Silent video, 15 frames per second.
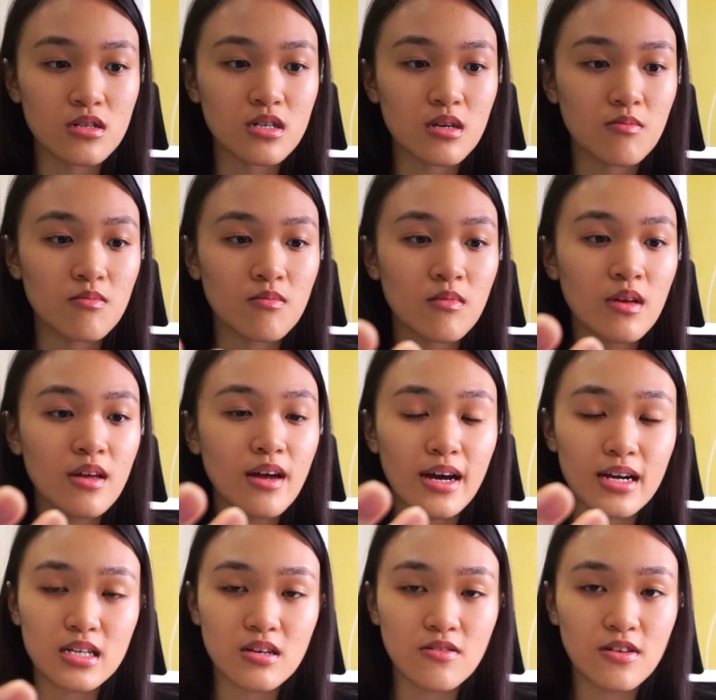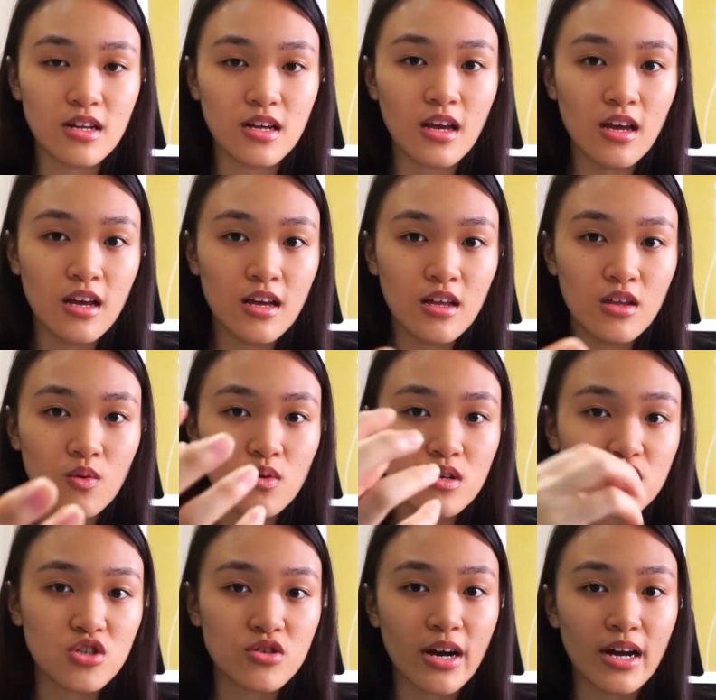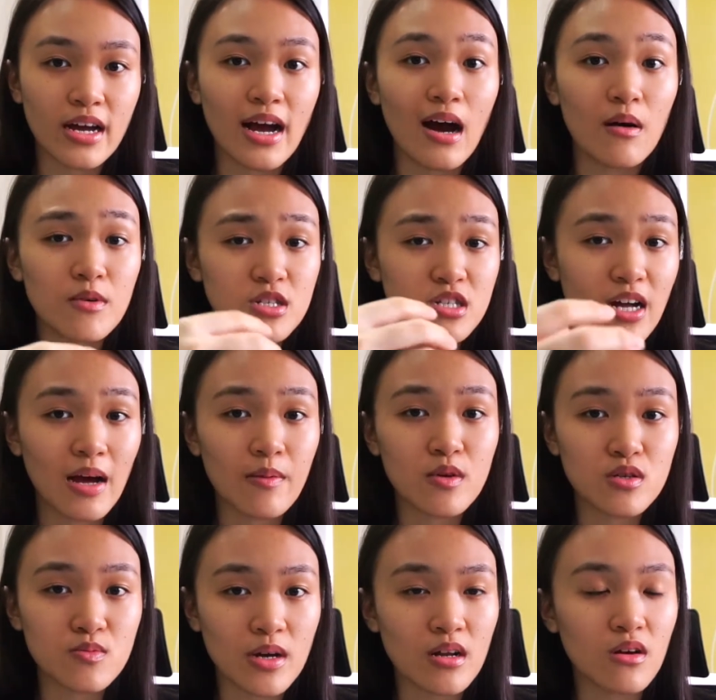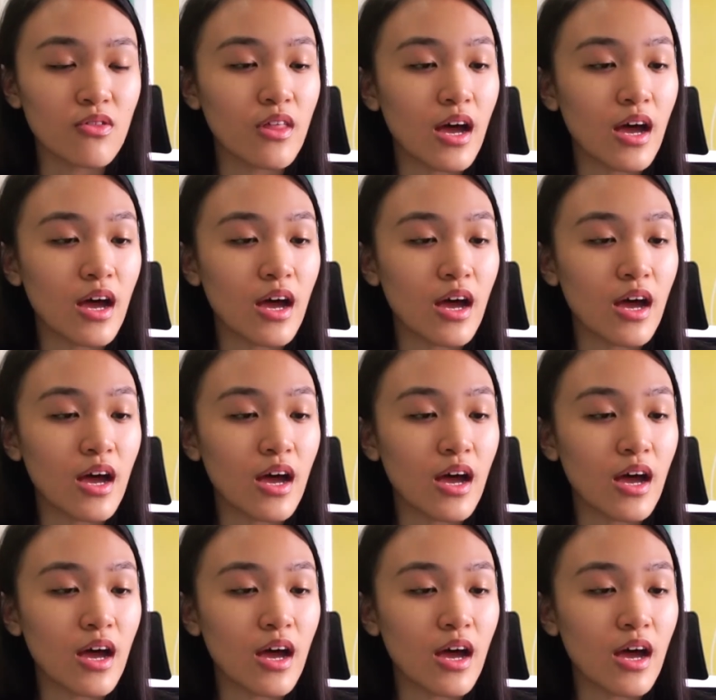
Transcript: some activity, you want to track how much time you spend on